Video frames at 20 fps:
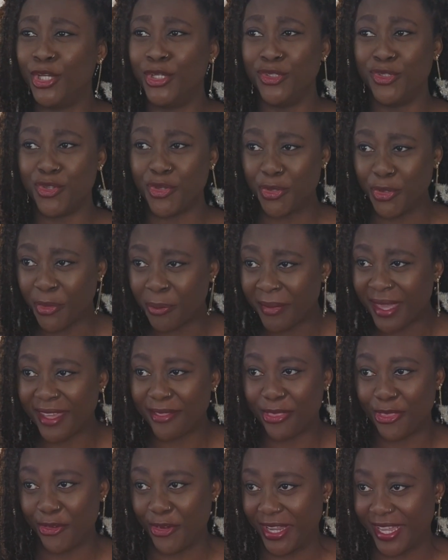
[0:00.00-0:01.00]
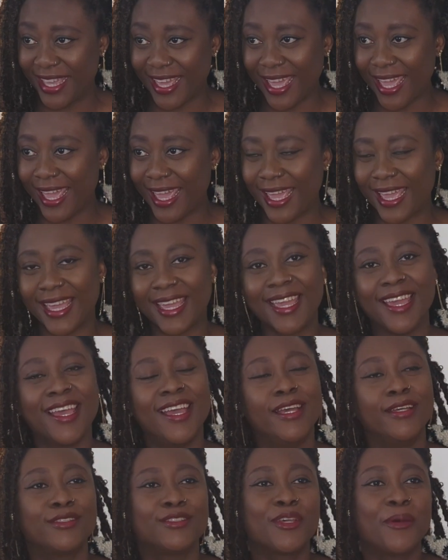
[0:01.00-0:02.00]
you made 3K.
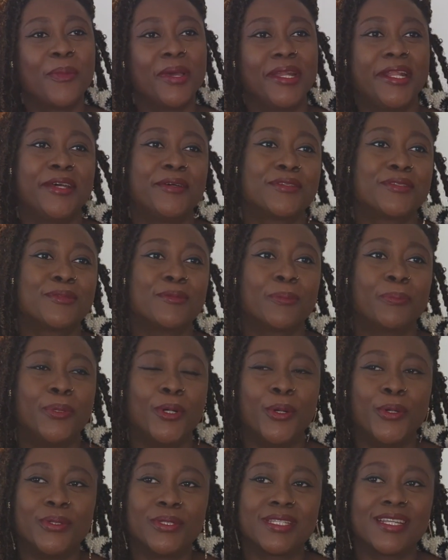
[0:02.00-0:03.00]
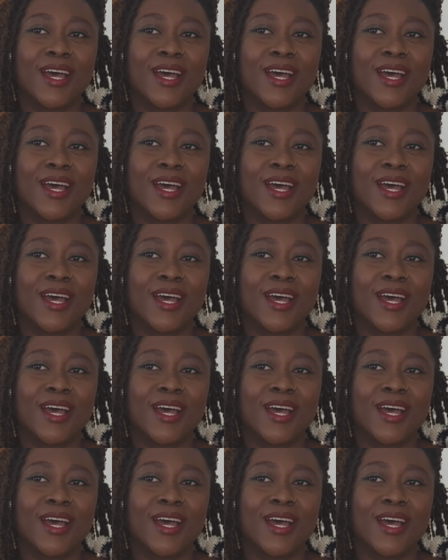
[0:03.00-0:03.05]
Someone else would post,